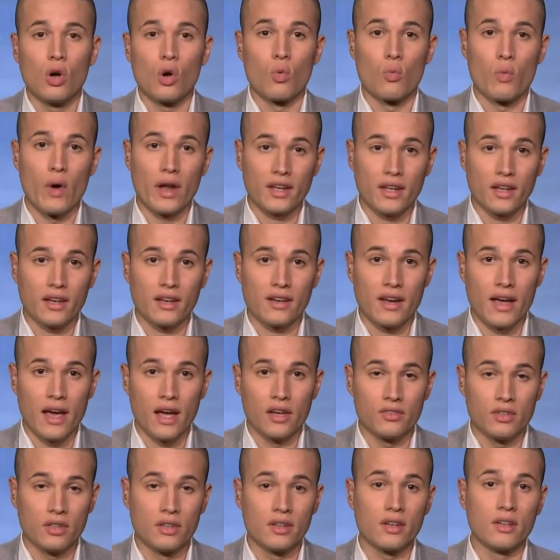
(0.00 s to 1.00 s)

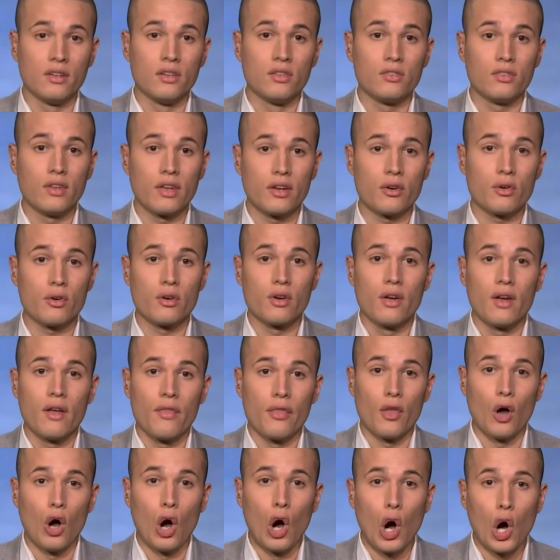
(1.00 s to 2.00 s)
recognize and consider
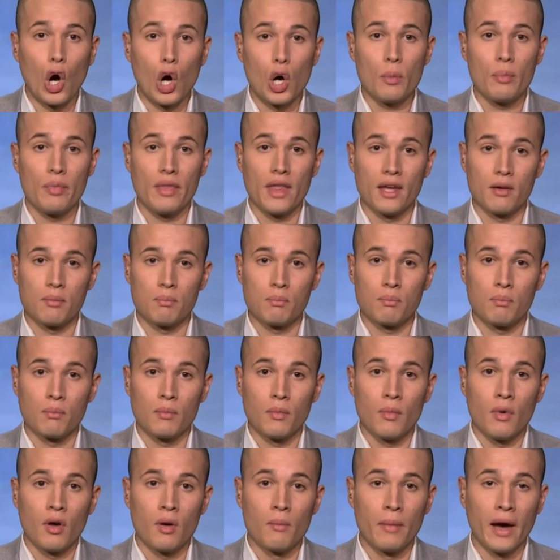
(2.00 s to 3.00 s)
the harm that
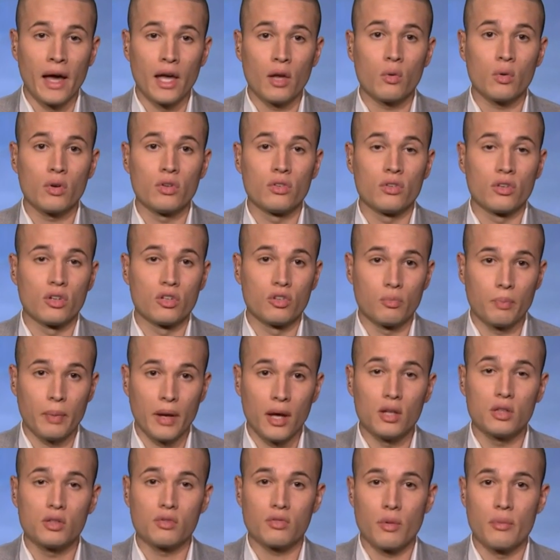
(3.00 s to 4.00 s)
migrants
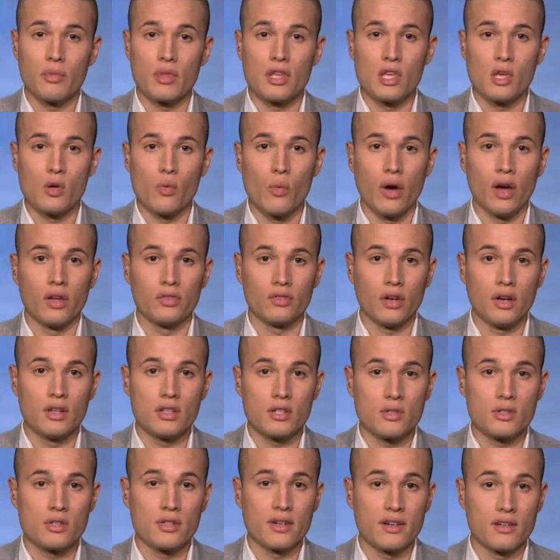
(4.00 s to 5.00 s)
expelled from the U S
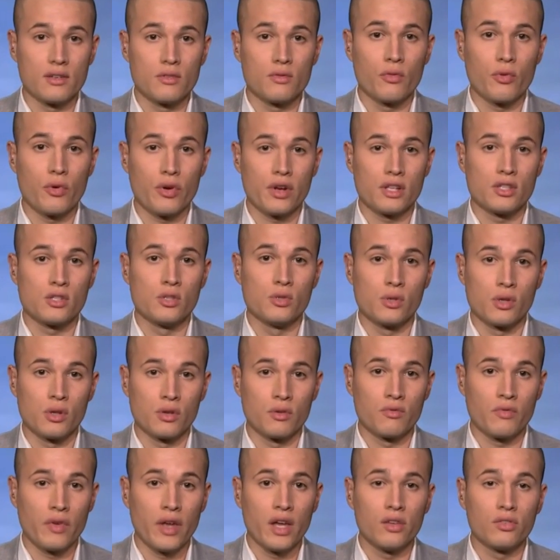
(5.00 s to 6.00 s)
under Title forty-two could
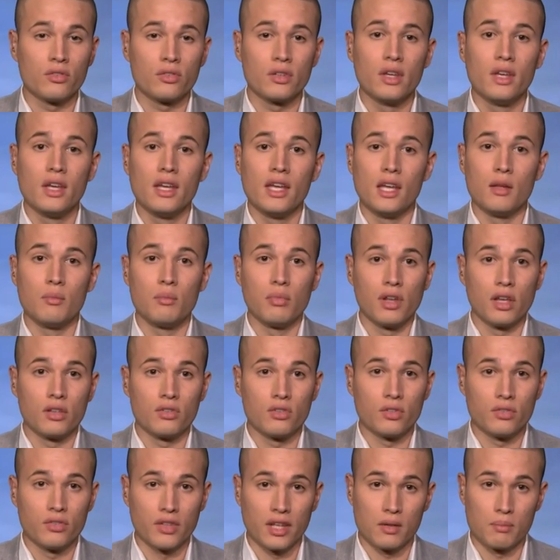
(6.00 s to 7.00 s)
face in
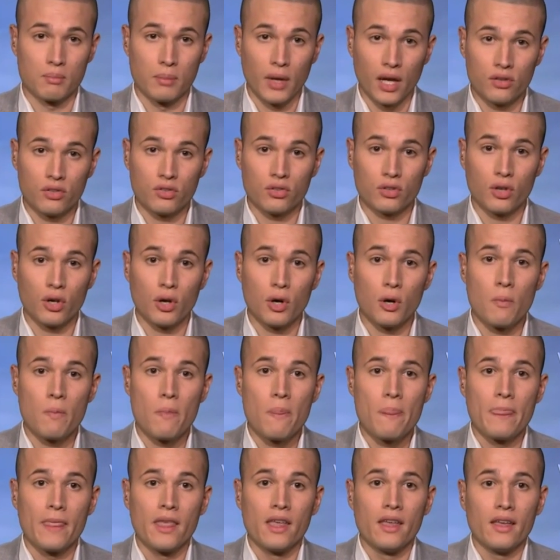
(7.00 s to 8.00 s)
places like Mexico.
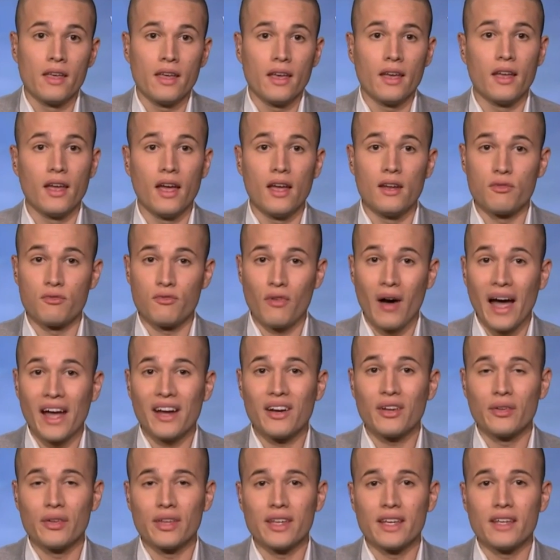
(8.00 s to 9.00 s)
And
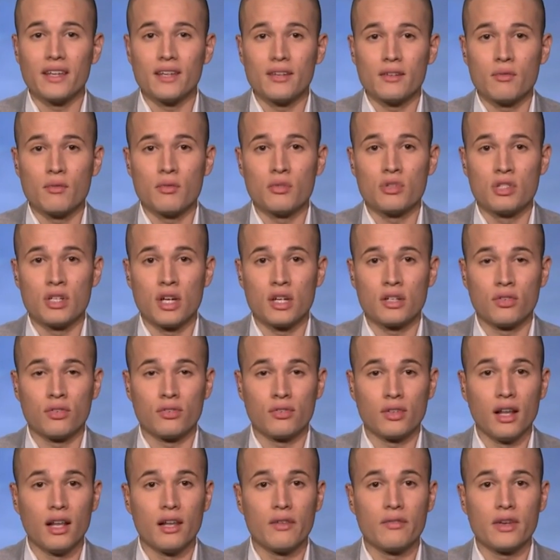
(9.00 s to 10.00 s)
finally, Judge
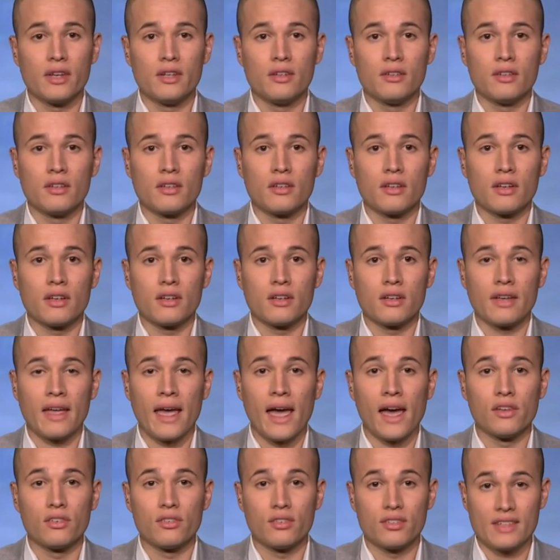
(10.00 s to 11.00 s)
Sullivan
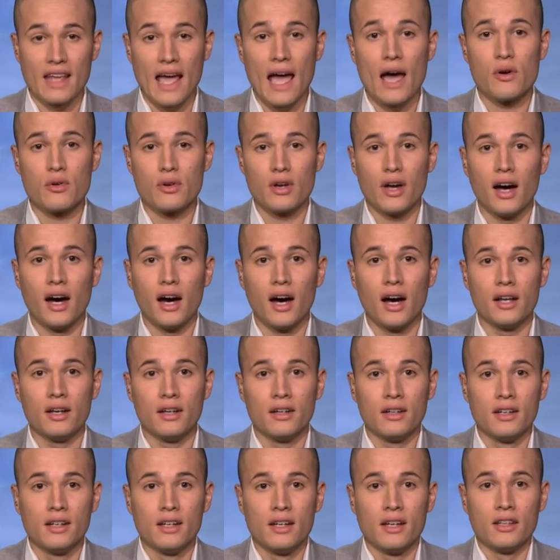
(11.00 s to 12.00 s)
cast doubt on
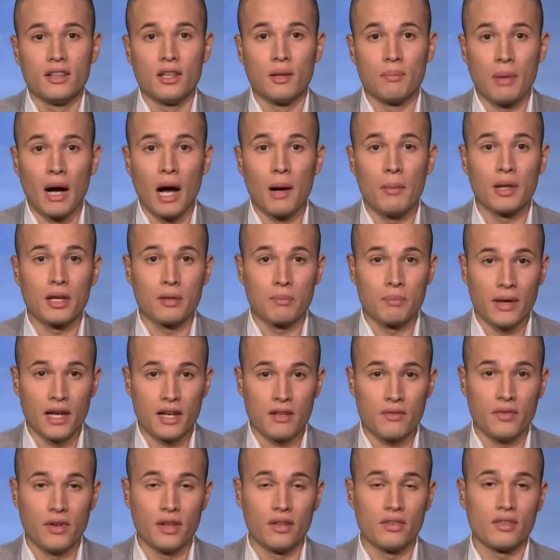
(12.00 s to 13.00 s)
the public
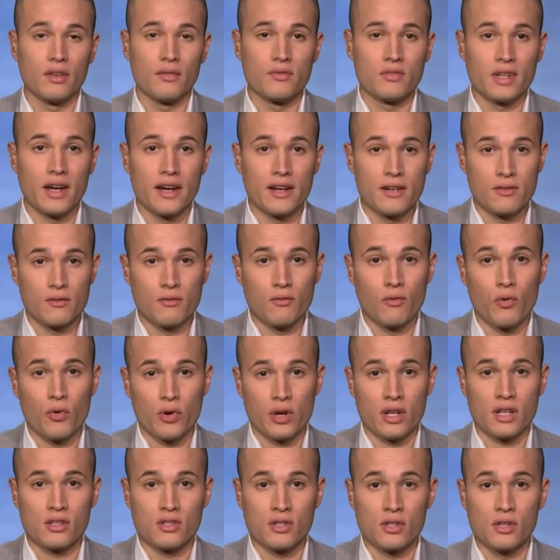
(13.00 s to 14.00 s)
benefits of Title
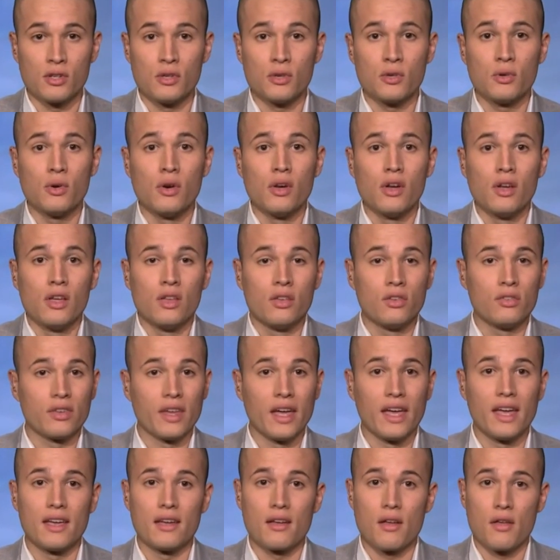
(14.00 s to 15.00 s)
forty-two,
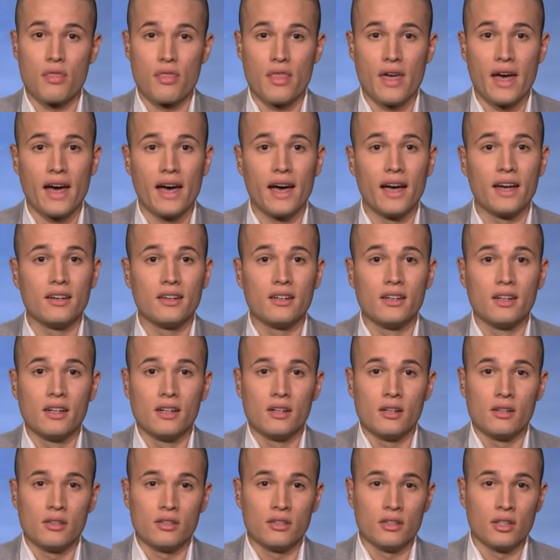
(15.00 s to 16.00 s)
saying that
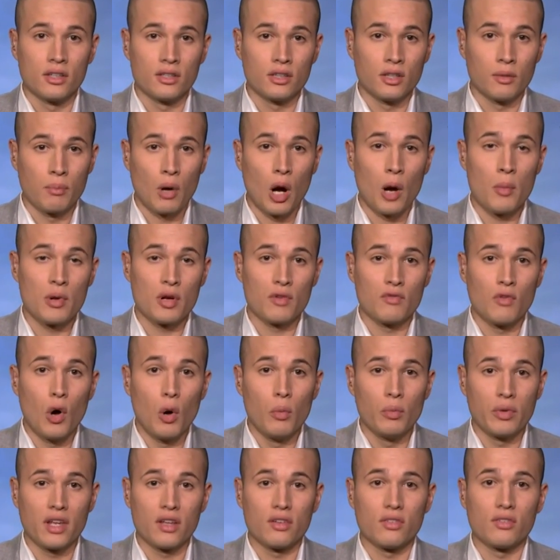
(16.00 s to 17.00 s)
the Department of
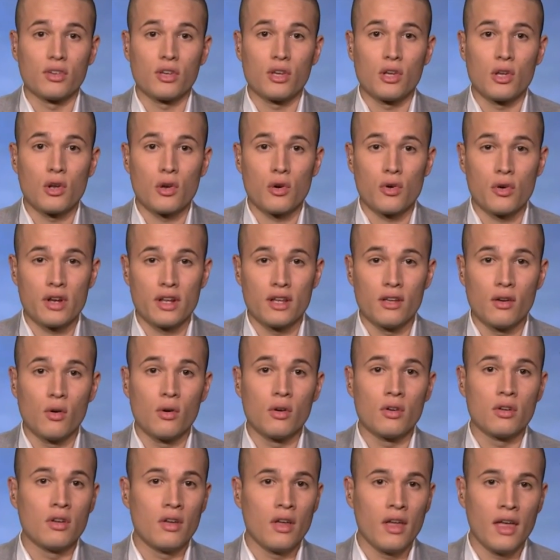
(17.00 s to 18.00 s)
Homeland Security
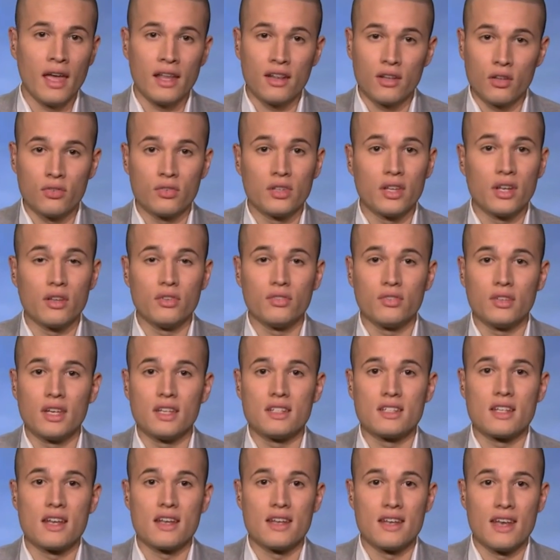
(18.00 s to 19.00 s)
and the C D C
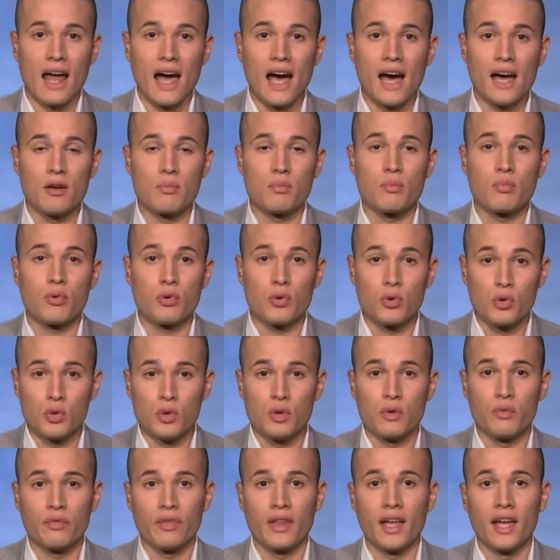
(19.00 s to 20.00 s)
did not
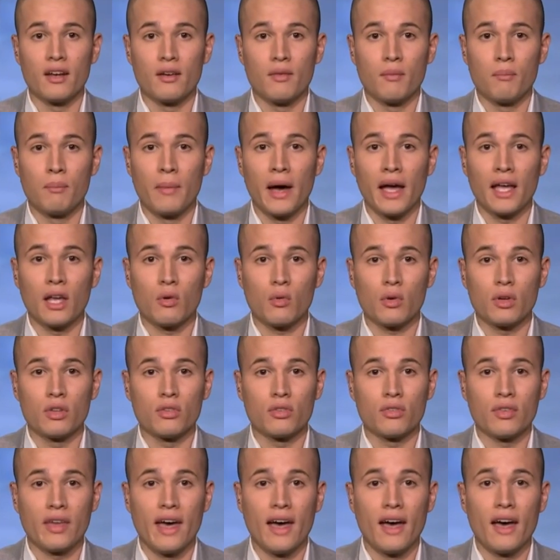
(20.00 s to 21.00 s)
prove that
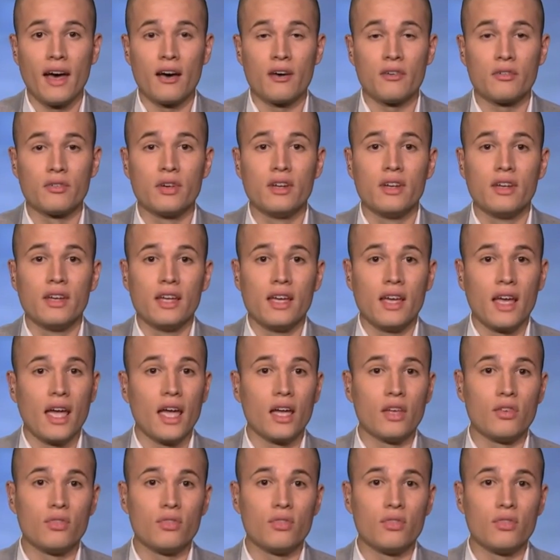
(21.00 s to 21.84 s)
migrants have a